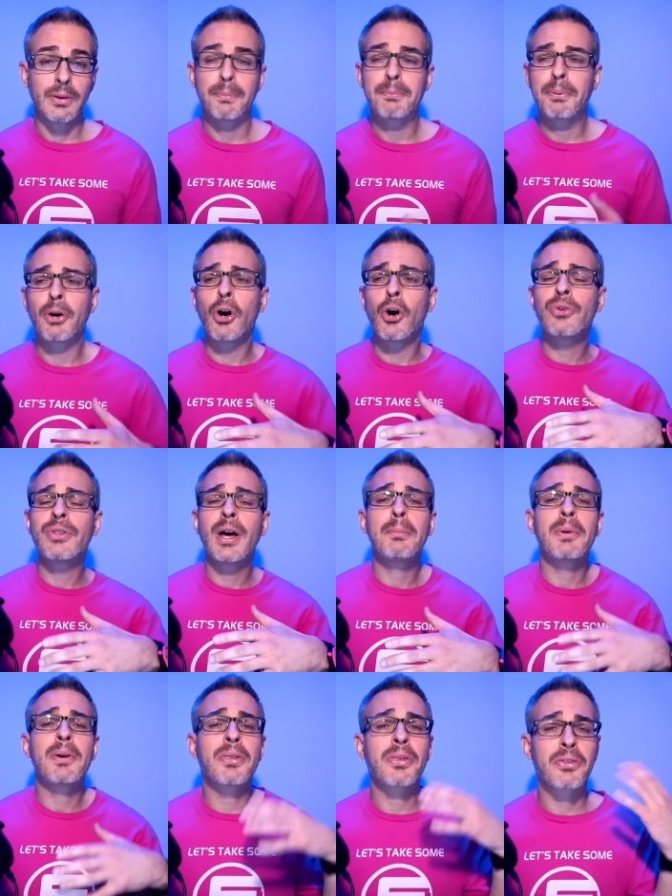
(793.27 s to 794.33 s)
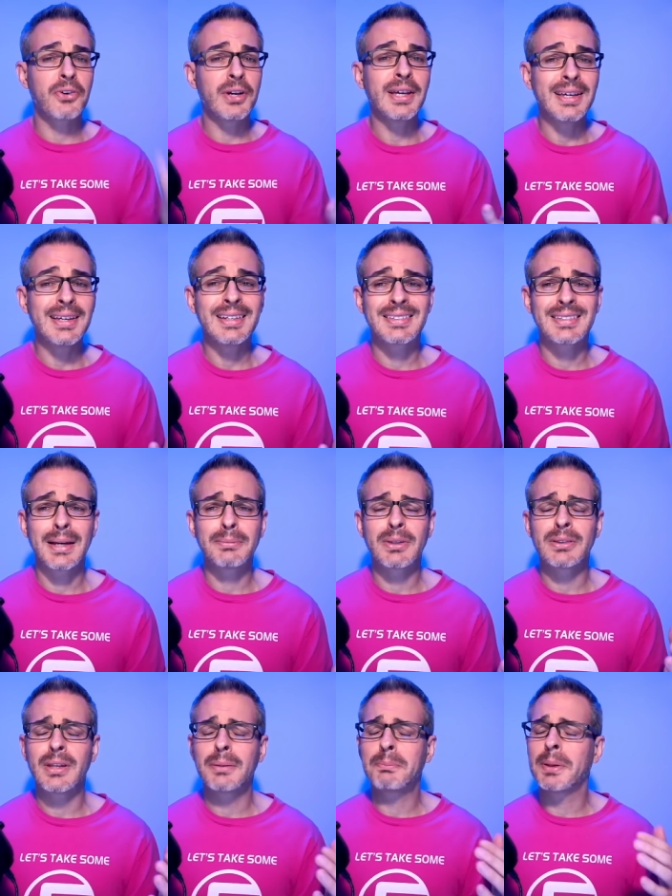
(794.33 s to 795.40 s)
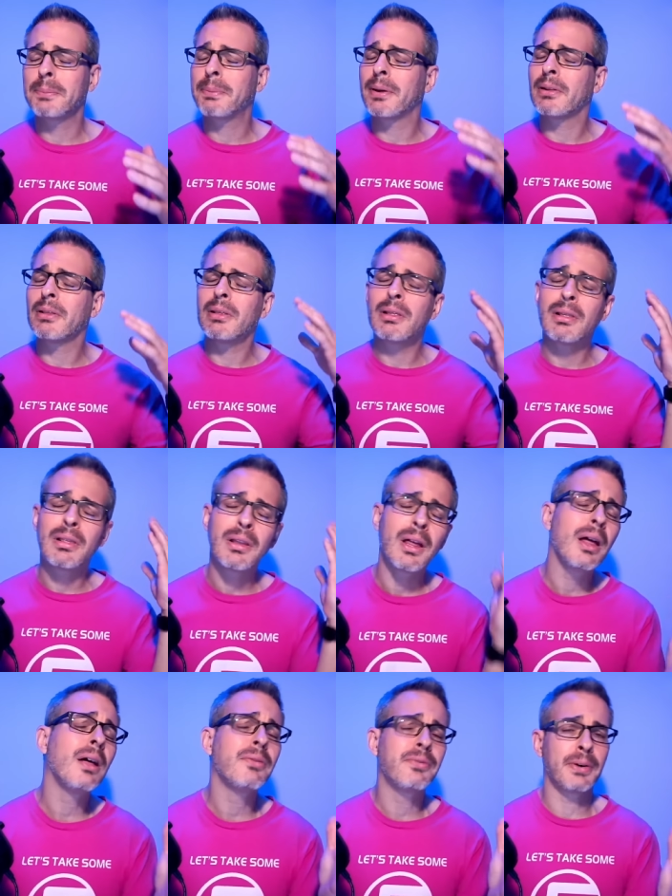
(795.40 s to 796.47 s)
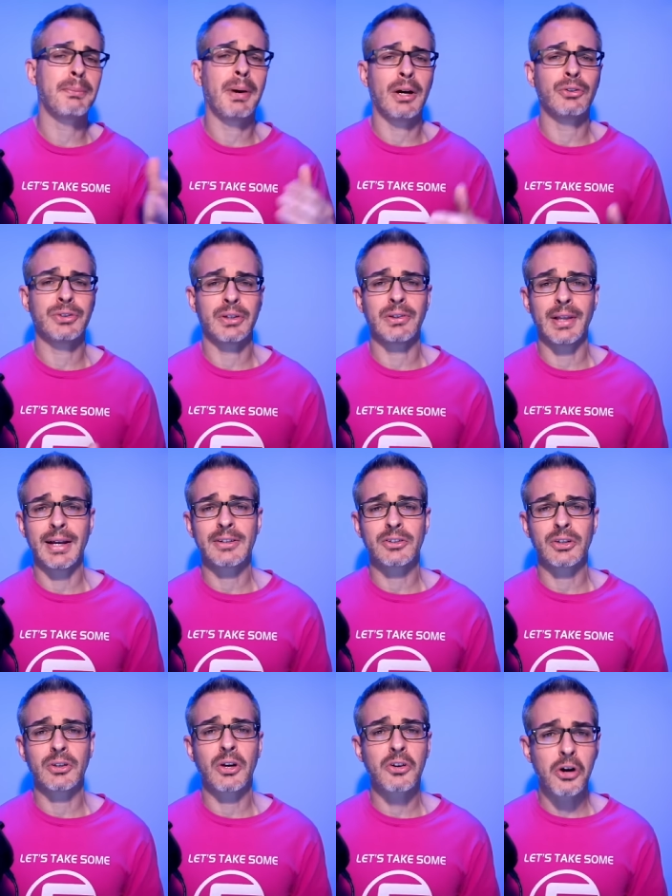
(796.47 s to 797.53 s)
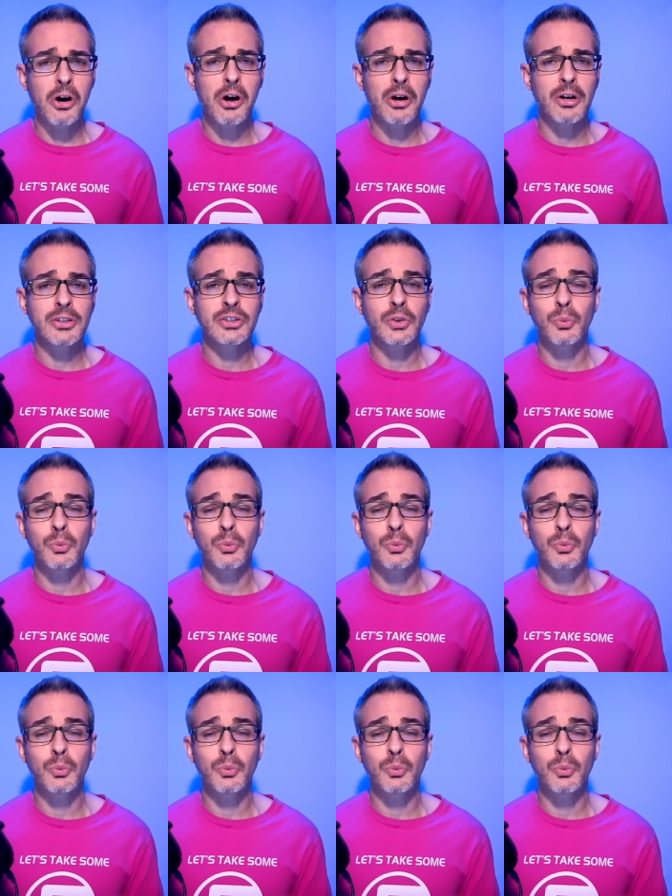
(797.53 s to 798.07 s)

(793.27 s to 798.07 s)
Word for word: The pro number three is something that people love about electric cars,